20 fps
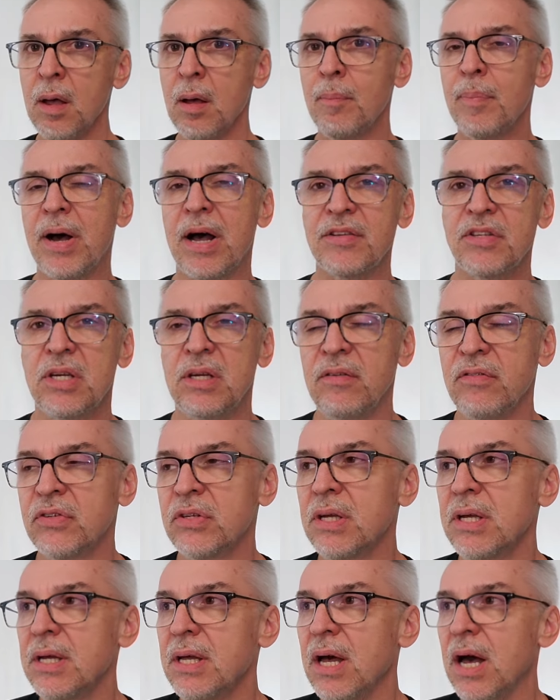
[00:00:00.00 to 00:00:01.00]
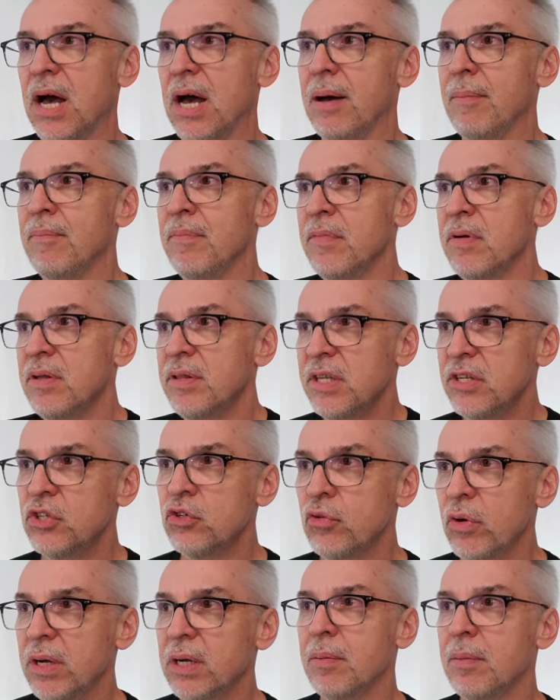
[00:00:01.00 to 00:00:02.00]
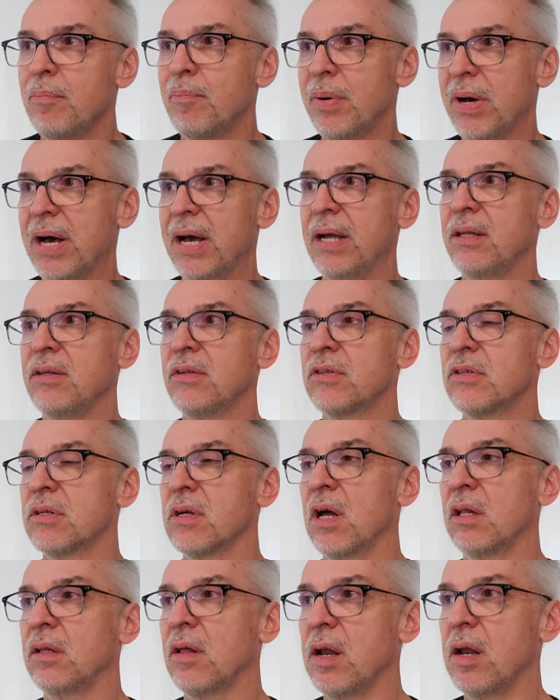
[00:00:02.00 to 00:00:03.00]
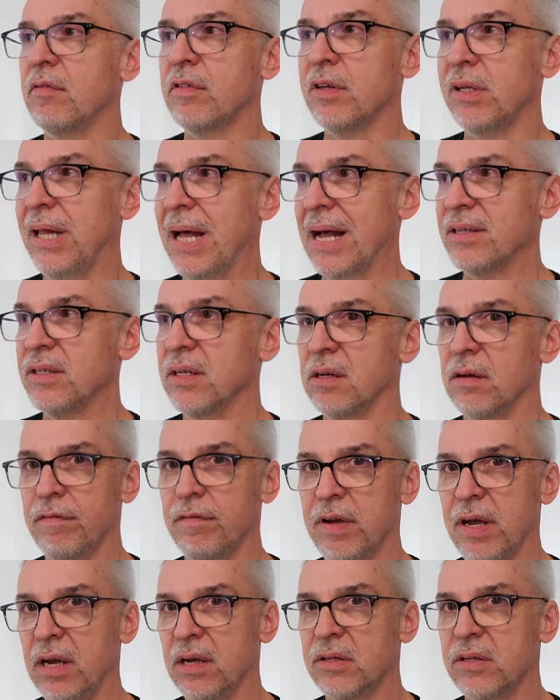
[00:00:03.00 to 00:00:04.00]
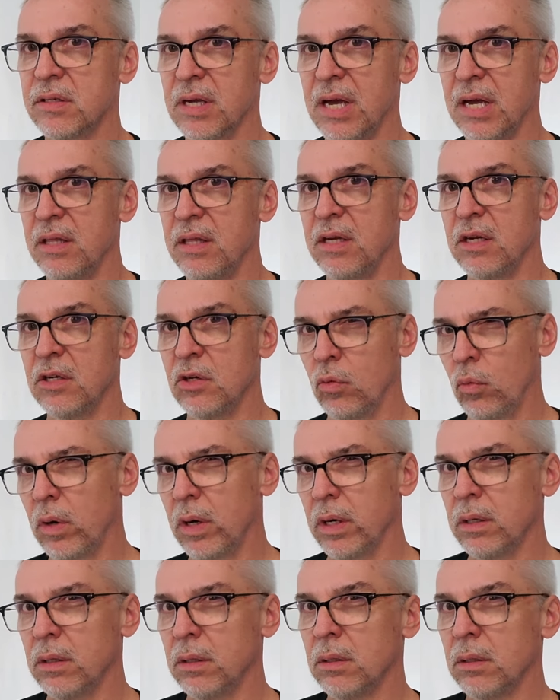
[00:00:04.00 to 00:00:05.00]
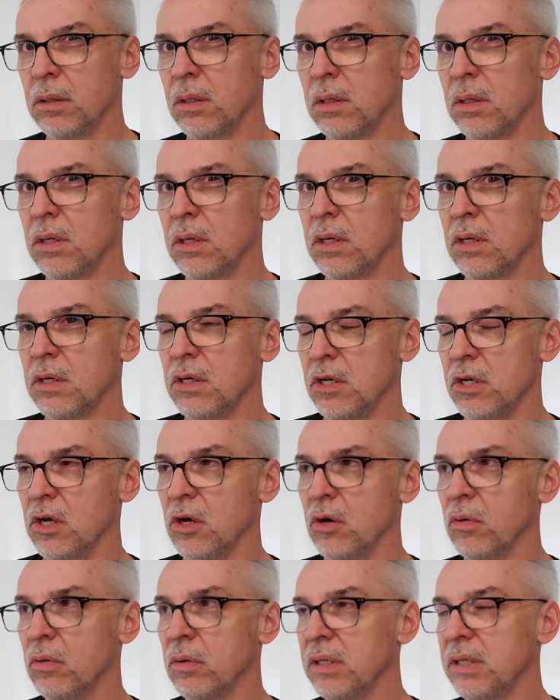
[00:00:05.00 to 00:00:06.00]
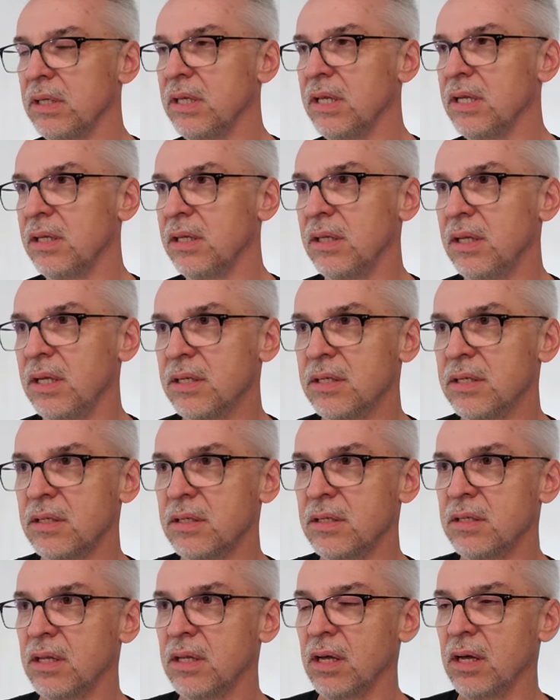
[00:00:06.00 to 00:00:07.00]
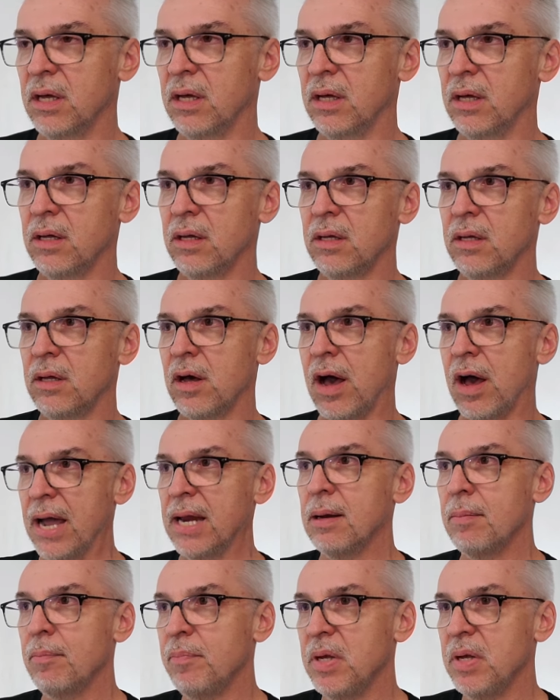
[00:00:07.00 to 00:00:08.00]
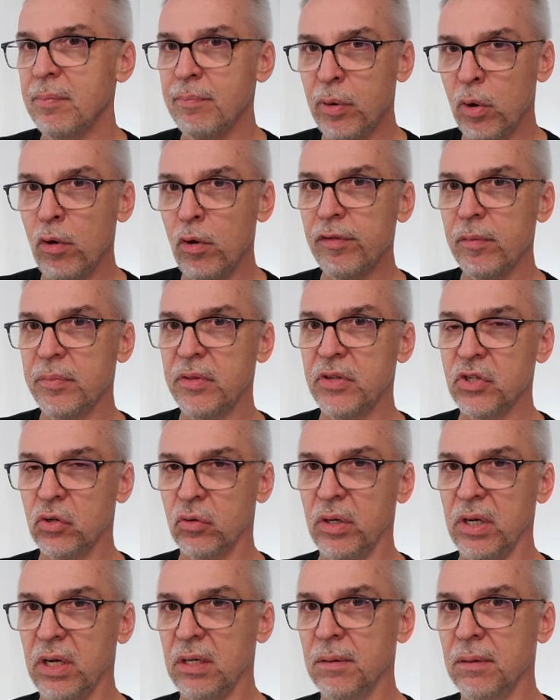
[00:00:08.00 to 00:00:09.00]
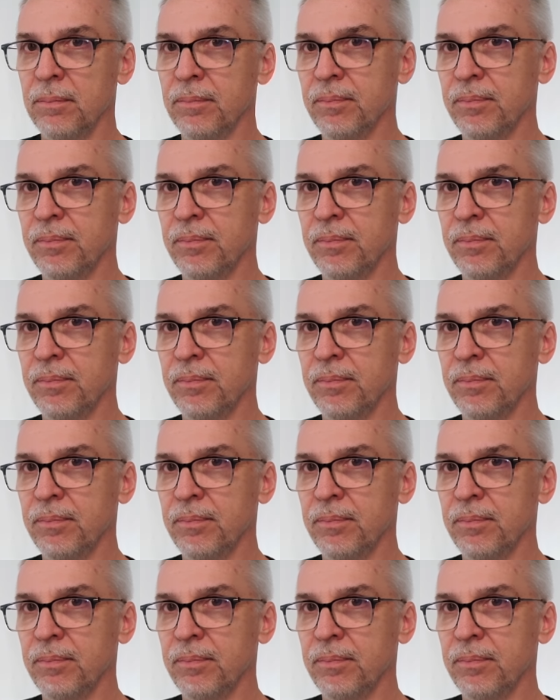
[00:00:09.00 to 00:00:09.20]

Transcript: Positives. Um, this trick combines a lot of classic effects, I think, into one. You know, th this is the item being pulled from the screen,